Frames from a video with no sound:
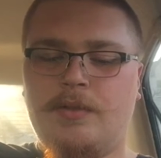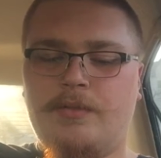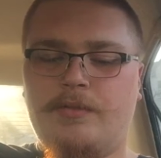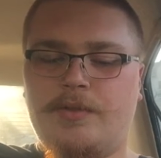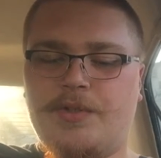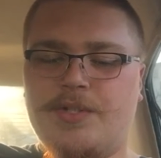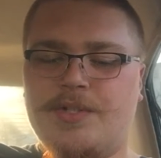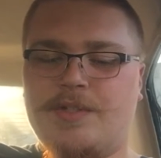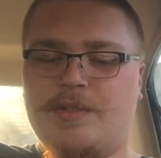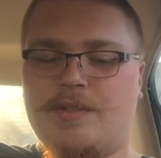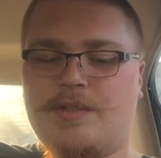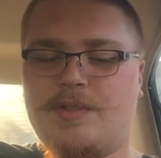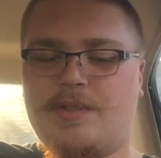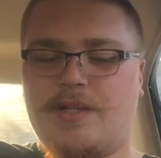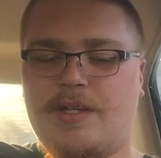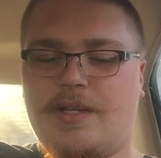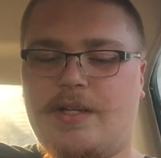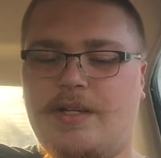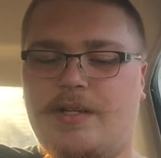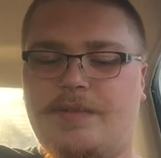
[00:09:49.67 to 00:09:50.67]
For instance,
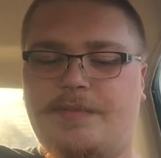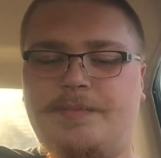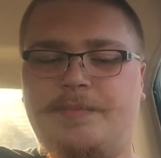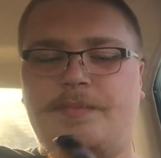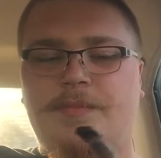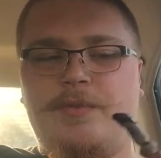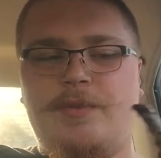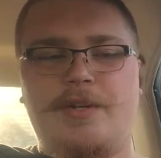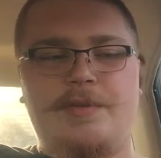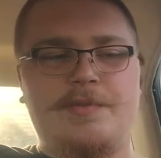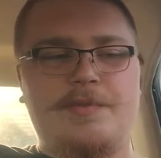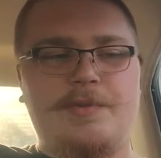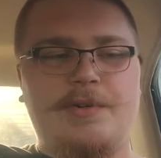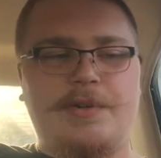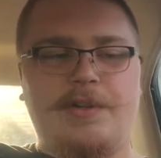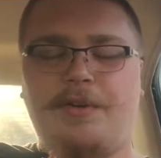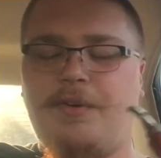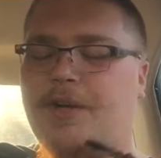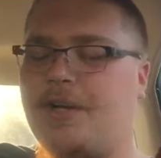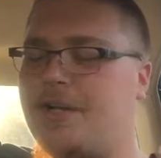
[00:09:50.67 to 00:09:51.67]
what I'm
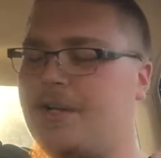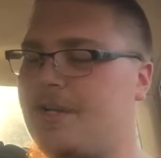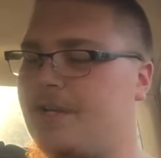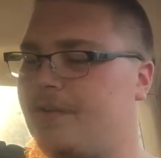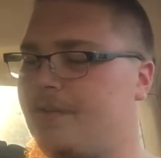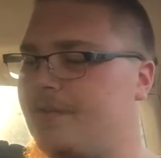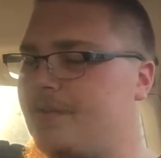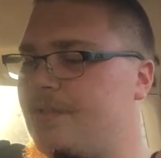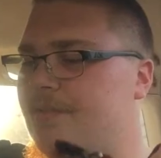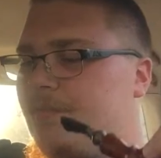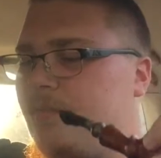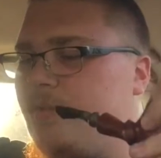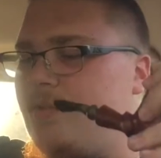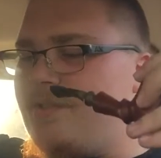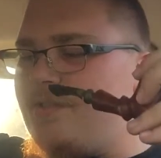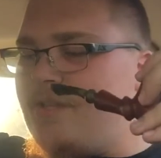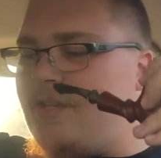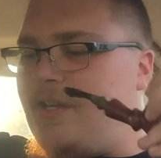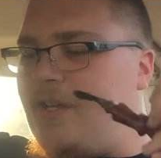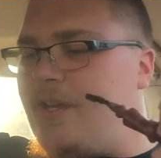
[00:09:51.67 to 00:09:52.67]
smoking right now
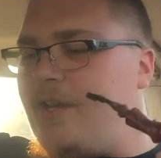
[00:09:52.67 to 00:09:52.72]
was